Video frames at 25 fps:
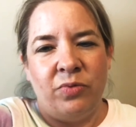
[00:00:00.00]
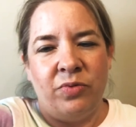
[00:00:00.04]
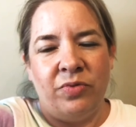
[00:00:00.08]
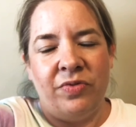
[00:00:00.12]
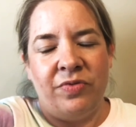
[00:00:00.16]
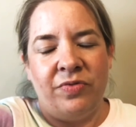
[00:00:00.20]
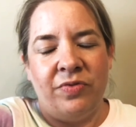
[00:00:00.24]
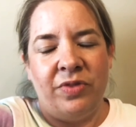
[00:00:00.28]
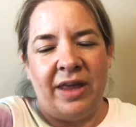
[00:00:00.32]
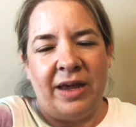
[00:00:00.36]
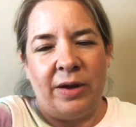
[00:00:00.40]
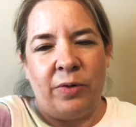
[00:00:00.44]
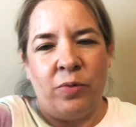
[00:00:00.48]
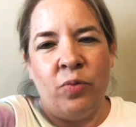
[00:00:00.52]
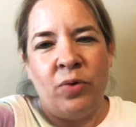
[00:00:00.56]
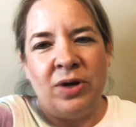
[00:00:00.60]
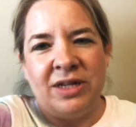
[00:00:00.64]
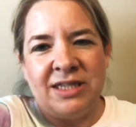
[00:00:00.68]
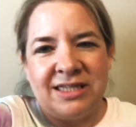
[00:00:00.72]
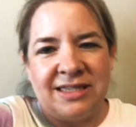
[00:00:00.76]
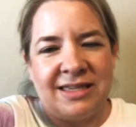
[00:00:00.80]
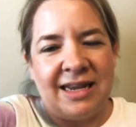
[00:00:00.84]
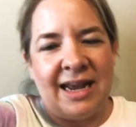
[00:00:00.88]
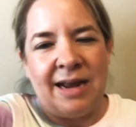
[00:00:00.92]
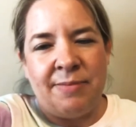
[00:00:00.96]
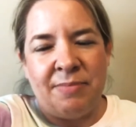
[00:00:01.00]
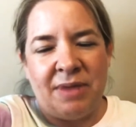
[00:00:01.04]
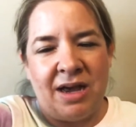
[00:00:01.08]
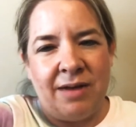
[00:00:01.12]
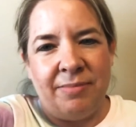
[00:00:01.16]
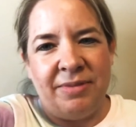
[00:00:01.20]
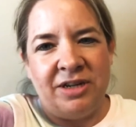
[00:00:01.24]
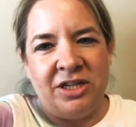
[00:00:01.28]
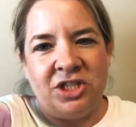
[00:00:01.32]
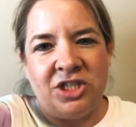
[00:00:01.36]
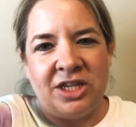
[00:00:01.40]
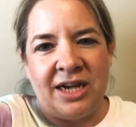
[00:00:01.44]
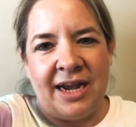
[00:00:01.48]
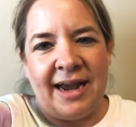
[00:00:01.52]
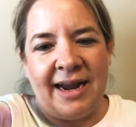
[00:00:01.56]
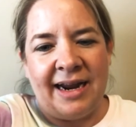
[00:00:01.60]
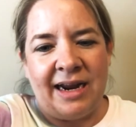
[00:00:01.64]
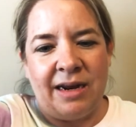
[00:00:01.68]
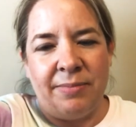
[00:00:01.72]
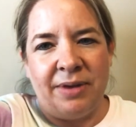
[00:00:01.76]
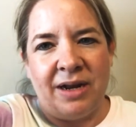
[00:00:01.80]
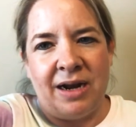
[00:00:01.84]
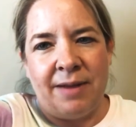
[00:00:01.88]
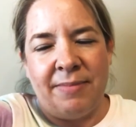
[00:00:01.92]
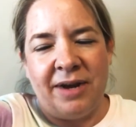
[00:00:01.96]
like one side might have been jagged,
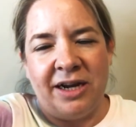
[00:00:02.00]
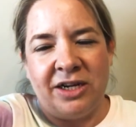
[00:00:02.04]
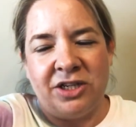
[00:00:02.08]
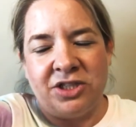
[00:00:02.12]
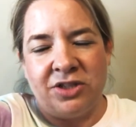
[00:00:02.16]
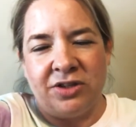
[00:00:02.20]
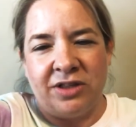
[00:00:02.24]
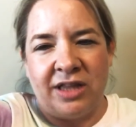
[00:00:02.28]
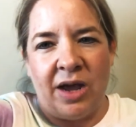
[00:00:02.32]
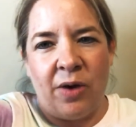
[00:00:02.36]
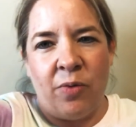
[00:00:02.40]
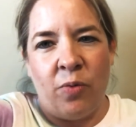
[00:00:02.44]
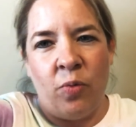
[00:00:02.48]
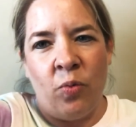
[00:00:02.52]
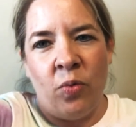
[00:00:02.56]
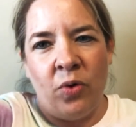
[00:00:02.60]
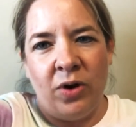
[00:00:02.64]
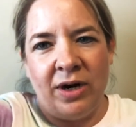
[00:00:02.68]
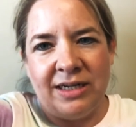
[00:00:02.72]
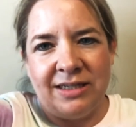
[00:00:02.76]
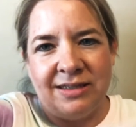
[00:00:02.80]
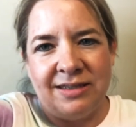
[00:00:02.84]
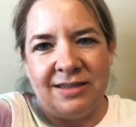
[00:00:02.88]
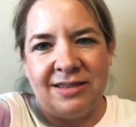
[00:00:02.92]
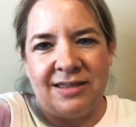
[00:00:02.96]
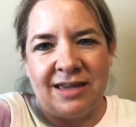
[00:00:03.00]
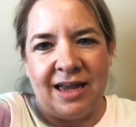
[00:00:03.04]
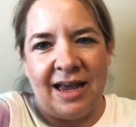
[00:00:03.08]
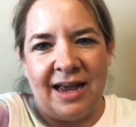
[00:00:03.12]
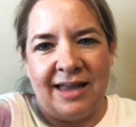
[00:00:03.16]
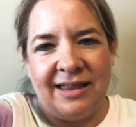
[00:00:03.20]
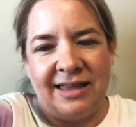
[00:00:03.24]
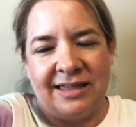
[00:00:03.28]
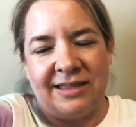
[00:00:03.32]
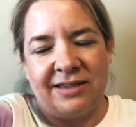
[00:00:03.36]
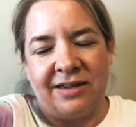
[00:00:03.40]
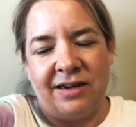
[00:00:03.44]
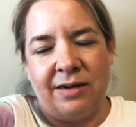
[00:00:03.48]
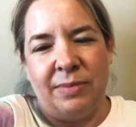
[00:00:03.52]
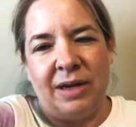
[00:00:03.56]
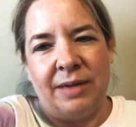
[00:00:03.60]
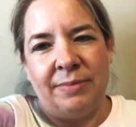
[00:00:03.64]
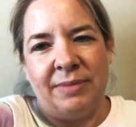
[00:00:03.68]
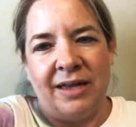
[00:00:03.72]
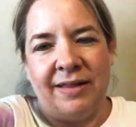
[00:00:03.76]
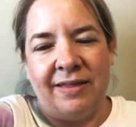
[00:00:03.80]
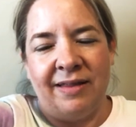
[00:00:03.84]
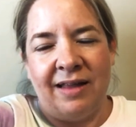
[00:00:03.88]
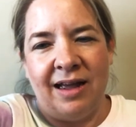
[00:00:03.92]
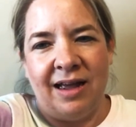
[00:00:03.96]
but I made sure that one side that's gonna make
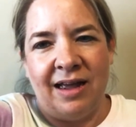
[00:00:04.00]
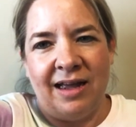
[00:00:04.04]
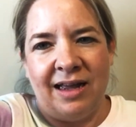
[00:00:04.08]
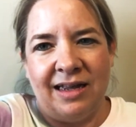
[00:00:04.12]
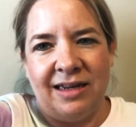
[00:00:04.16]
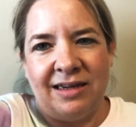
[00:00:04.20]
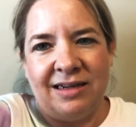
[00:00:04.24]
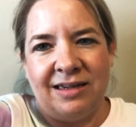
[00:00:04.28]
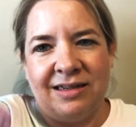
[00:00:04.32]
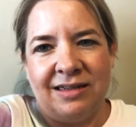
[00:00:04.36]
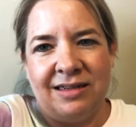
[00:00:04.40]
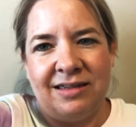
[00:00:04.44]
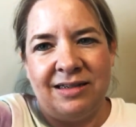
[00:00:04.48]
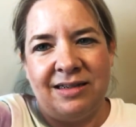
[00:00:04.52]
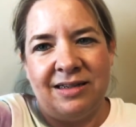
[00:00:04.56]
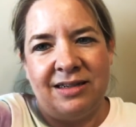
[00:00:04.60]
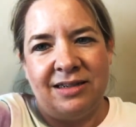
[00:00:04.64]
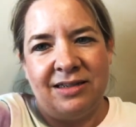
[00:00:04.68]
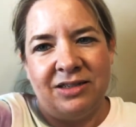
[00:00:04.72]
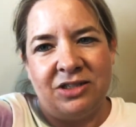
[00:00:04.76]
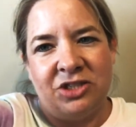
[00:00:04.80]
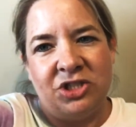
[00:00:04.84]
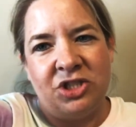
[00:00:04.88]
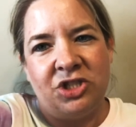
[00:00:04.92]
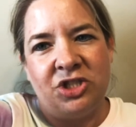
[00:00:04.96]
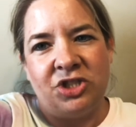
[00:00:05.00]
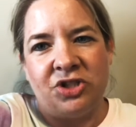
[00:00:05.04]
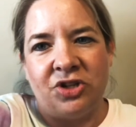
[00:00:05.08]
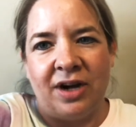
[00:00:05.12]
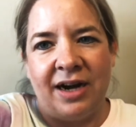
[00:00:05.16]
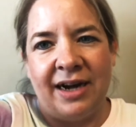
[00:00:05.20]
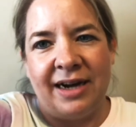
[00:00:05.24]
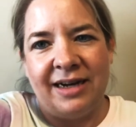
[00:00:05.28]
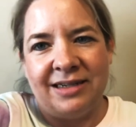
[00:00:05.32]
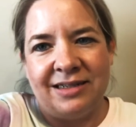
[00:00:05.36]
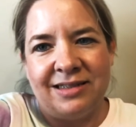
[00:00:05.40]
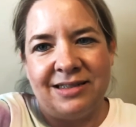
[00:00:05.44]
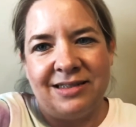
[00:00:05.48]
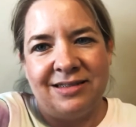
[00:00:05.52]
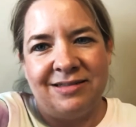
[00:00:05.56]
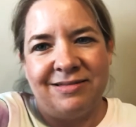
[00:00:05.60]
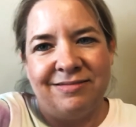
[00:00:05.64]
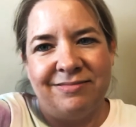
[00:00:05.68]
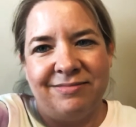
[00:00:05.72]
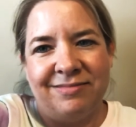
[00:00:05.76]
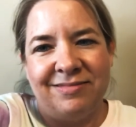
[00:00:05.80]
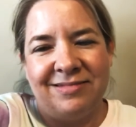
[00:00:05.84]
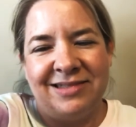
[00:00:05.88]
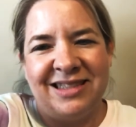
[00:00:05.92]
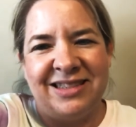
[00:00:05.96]
my line straight.
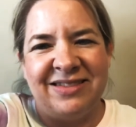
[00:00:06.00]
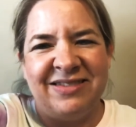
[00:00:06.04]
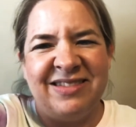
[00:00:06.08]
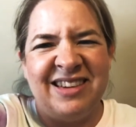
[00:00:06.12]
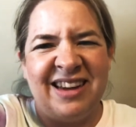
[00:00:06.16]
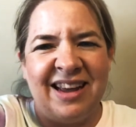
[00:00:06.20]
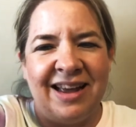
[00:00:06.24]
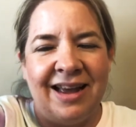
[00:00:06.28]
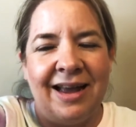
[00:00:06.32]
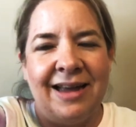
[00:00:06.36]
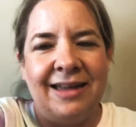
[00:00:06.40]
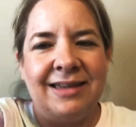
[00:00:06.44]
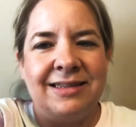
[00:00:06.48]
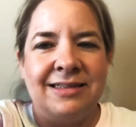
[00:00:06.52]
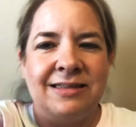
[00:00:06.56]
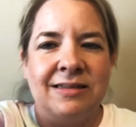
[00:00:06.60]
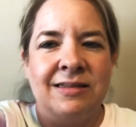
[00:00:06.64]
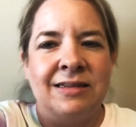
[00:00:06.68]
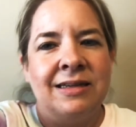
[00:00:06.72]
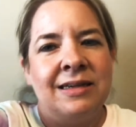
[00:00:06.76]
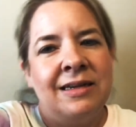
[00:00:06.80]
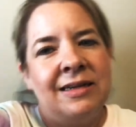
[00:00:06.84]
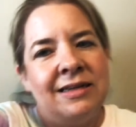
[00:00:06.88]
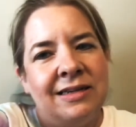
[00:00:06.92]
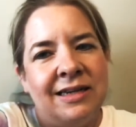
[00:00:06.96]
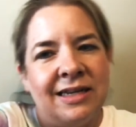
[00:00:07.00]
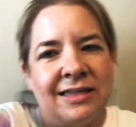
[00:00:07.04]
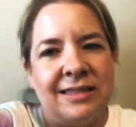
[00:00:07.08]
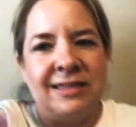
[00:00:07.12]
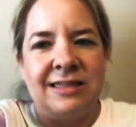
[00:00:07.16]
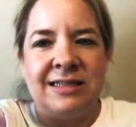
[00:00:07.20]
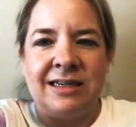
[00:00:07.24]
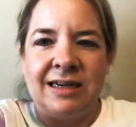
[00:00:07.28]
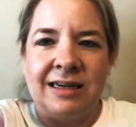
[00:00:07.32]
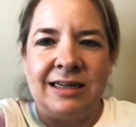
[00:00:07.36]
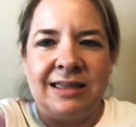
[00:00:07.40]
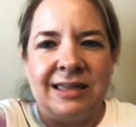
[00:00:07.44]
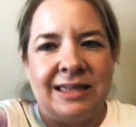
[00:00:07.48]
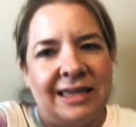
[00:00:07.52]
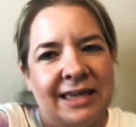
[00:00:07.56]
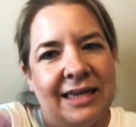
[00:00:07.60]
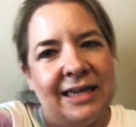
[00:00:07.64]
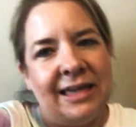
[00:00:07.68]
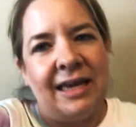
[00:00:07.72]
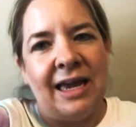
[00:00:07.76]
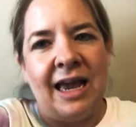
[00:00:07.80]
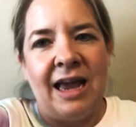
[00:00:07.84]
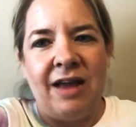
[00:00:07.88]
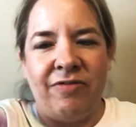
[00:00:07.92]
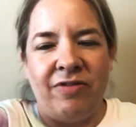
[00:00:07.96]
So not
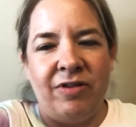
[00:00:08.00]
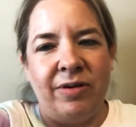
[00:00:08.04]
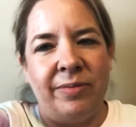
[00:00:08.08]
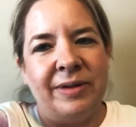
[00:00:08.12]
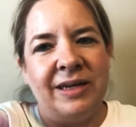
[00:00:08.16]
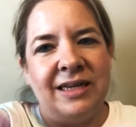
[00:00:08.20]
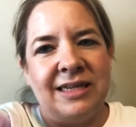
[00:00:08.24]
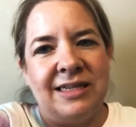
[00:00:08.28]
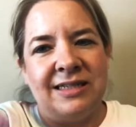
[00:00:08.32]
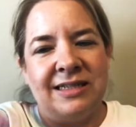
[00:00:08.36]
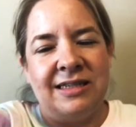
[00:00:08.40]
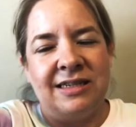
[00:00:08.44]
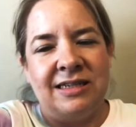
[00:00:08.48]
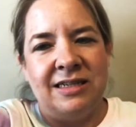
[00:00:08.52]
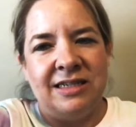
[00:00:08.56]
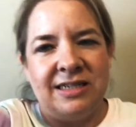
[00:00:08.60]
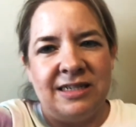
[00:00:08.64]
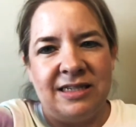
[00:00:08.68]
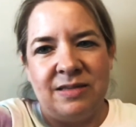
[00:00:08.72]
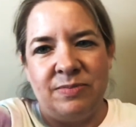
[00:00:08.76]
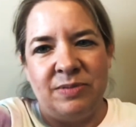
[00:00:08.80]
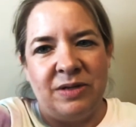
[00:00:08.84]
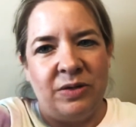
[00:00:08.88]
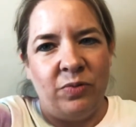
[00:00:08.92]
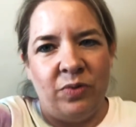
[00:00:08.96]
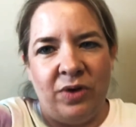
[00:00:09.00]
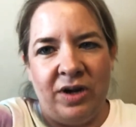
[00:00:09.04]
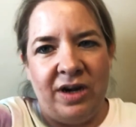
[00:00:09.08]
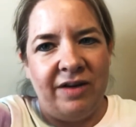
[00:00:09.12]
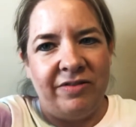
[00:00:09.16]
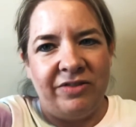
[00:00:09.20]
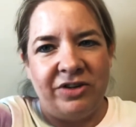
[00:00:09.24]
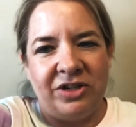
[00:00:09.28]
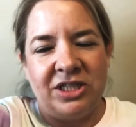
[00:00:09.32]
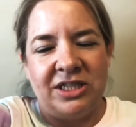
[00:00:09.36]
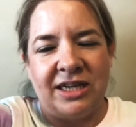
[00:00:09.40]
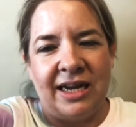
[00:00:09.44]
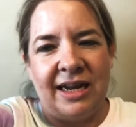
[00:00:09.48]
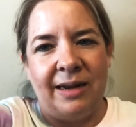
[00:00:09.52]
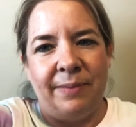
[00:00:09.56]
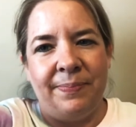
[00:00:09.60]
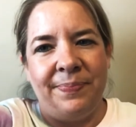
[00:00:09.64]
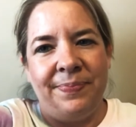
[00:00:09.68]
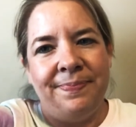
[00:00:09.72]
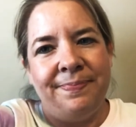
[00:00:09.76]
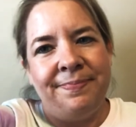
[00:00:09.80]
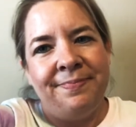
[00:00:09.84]
necessarily every piece can just be whatever shape.